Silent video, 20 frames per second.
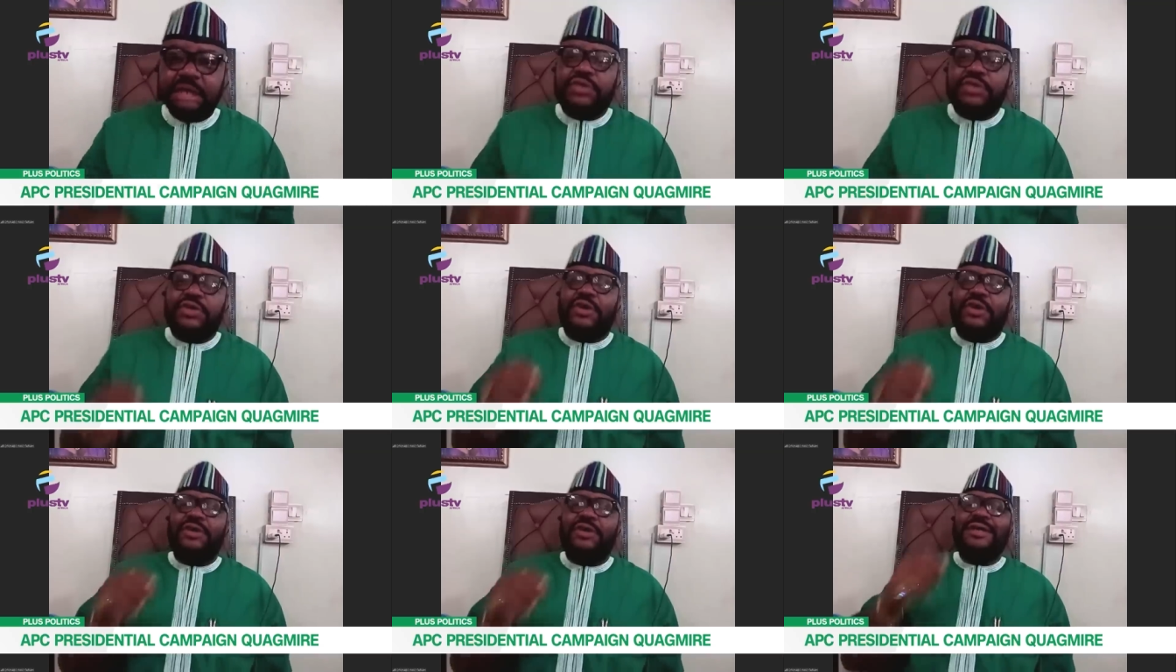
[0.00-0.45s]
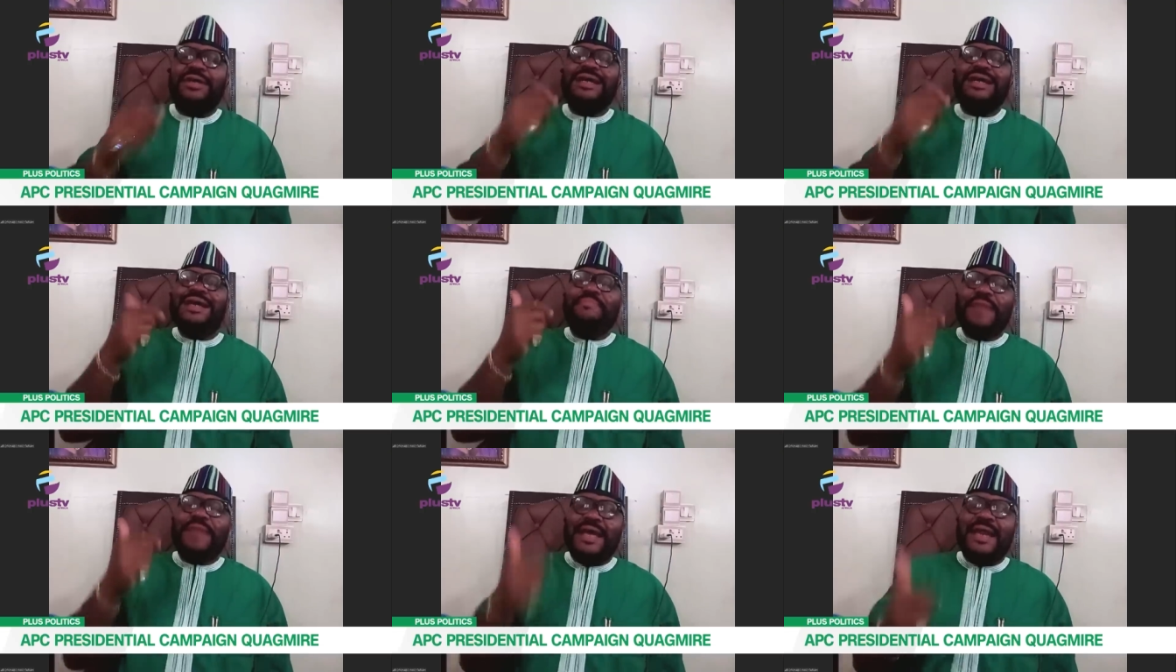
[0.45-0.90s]
So
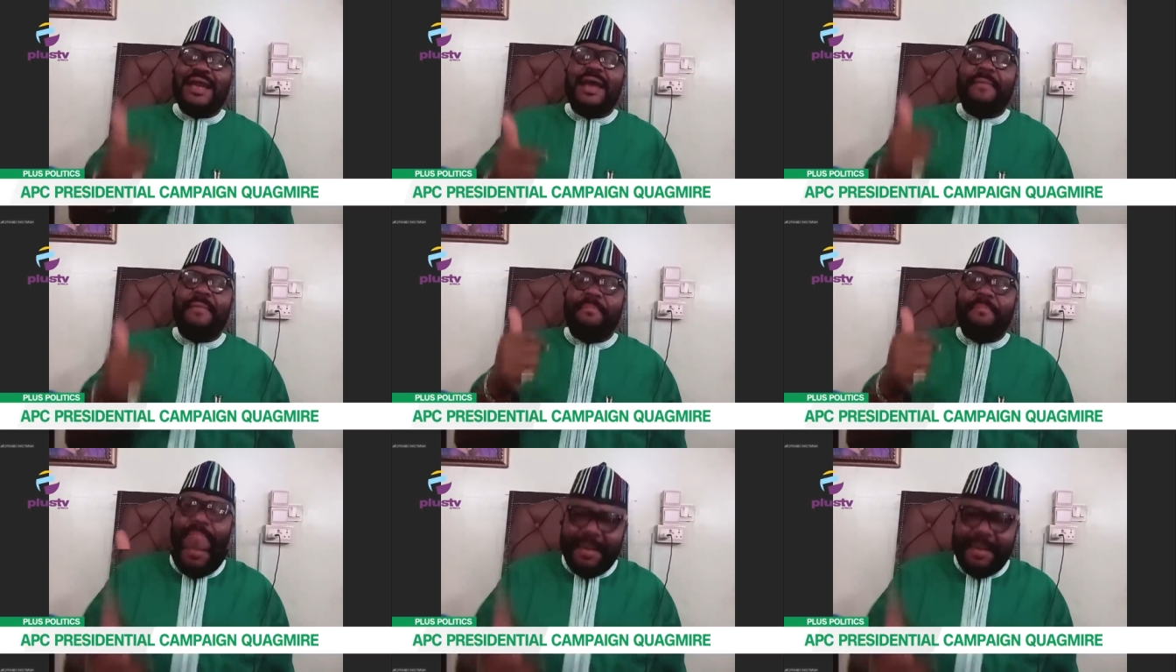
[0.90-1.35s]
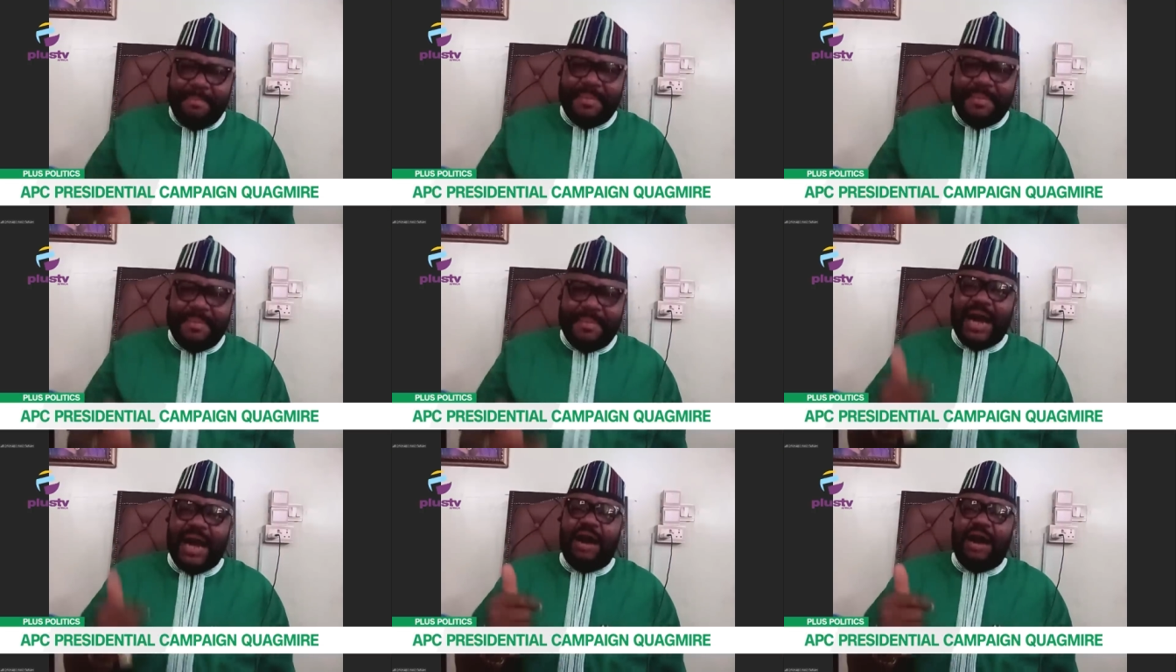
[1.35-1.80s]
being a
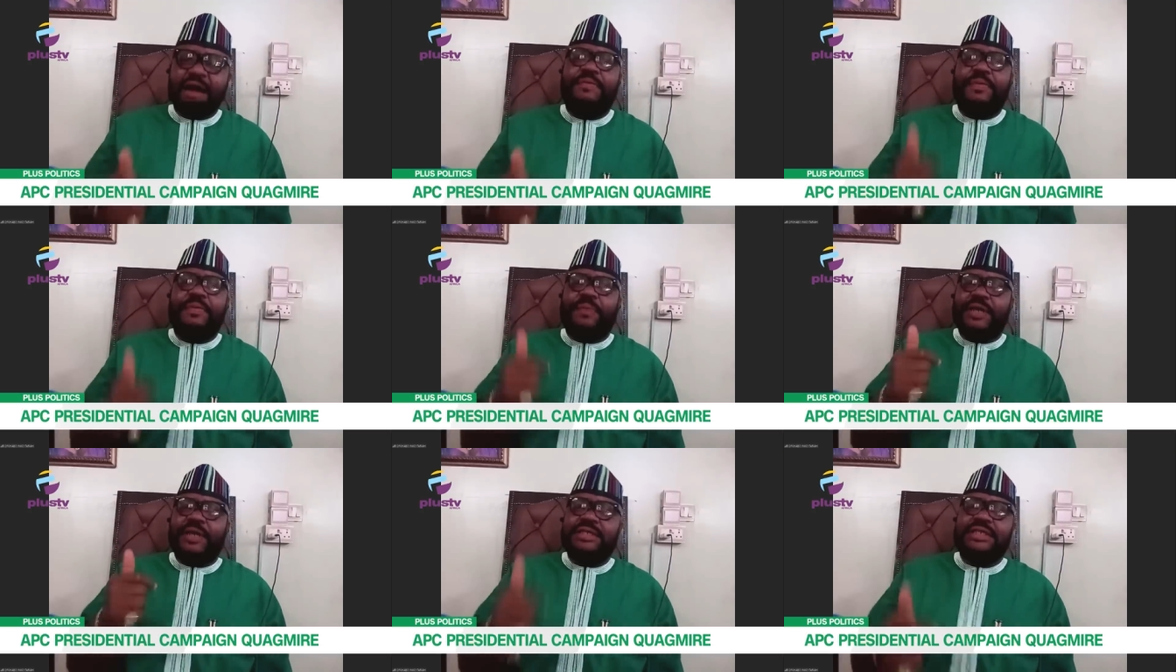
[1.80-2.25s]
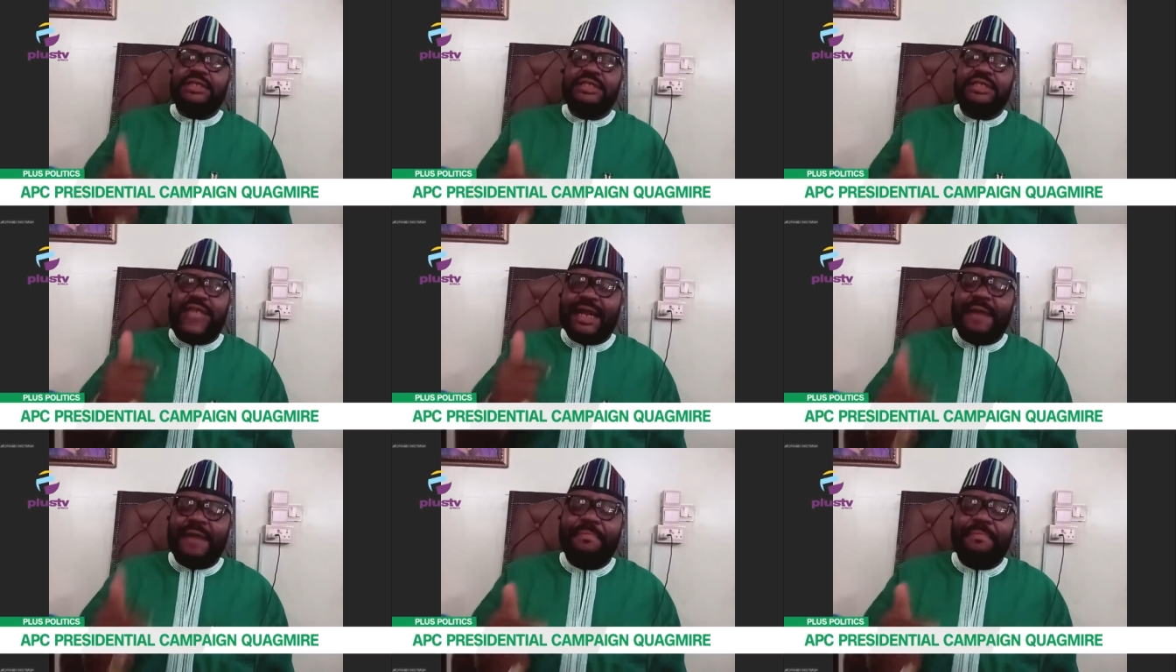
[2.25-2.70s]
member of the
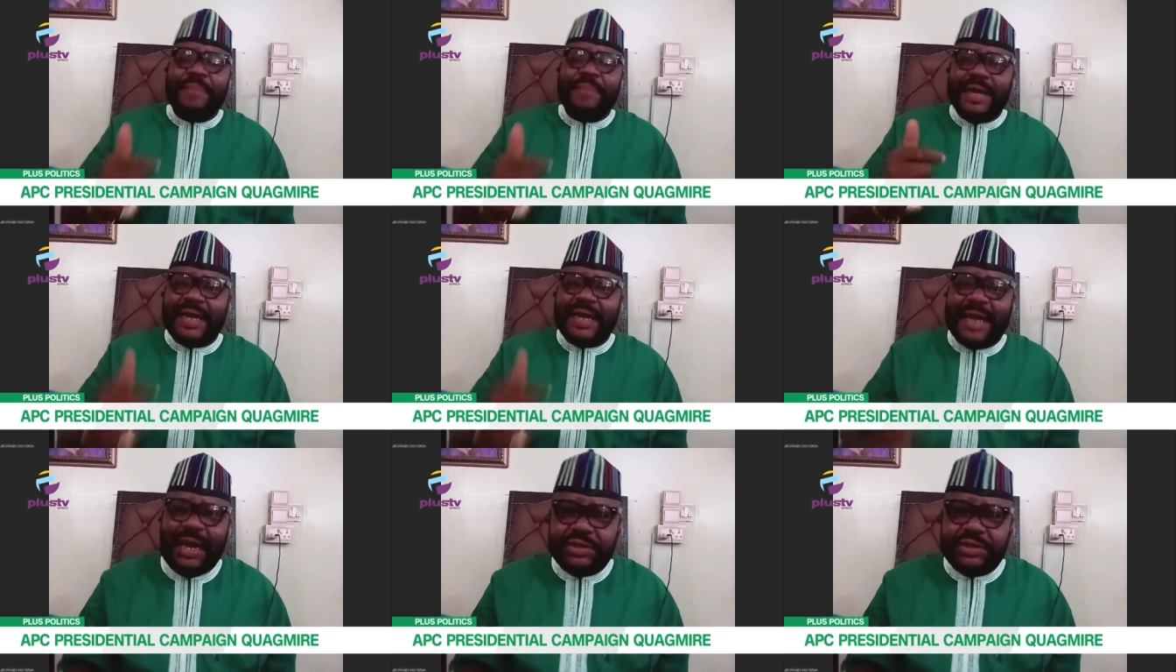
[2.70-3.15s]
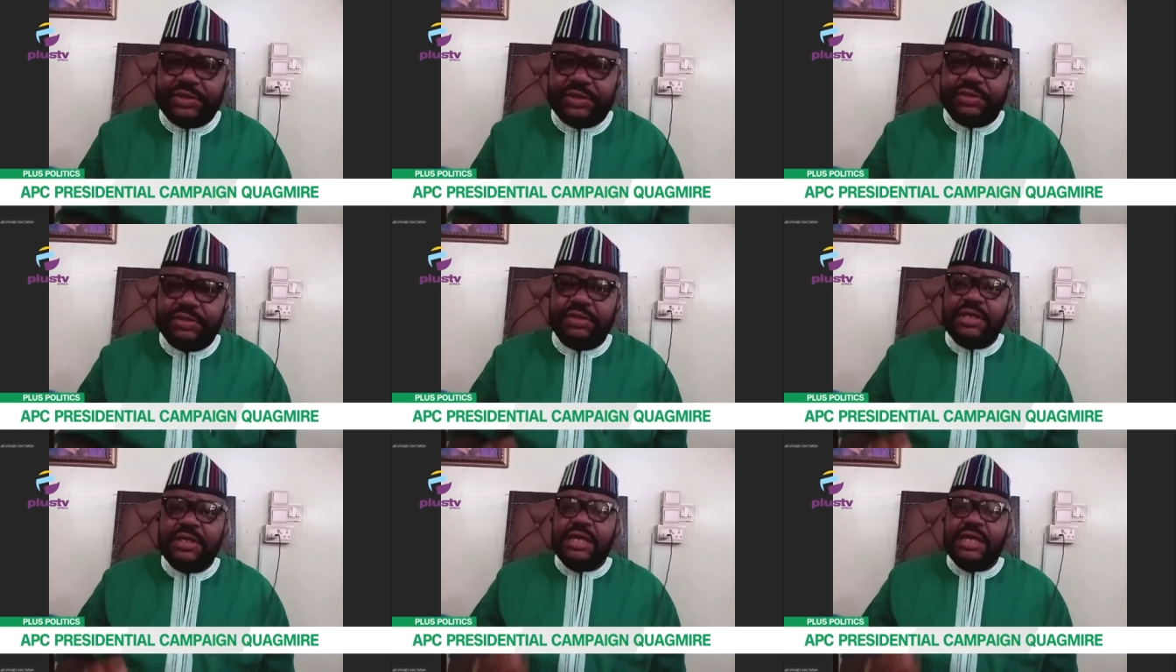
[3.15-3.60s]
presidential campaign
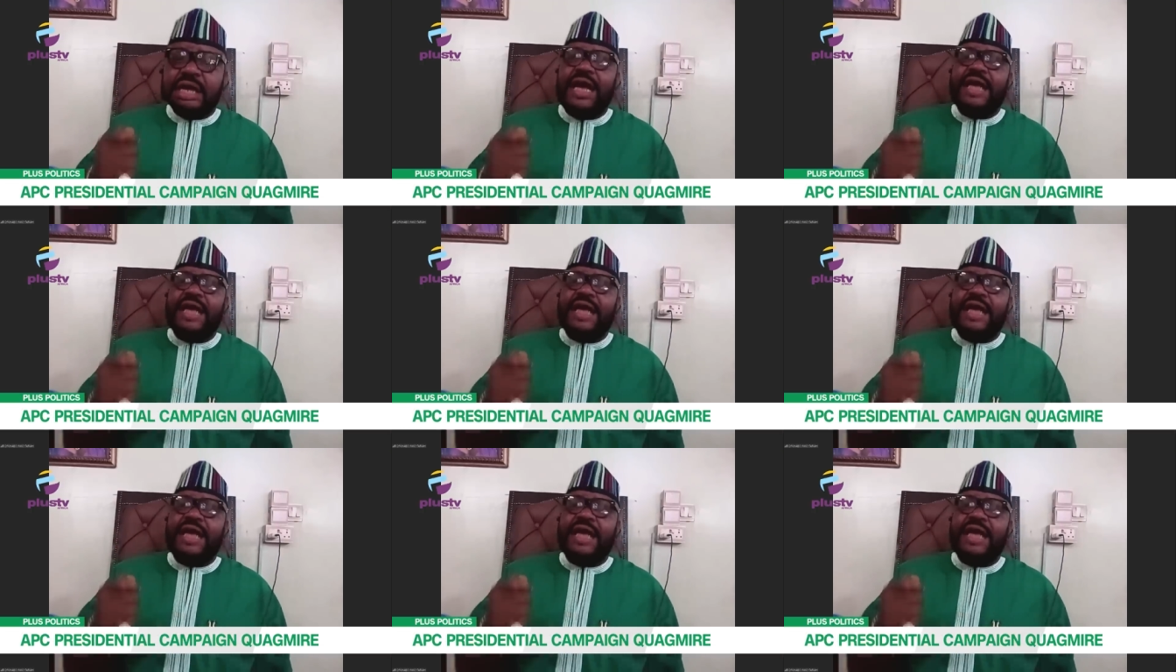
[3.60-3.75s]
council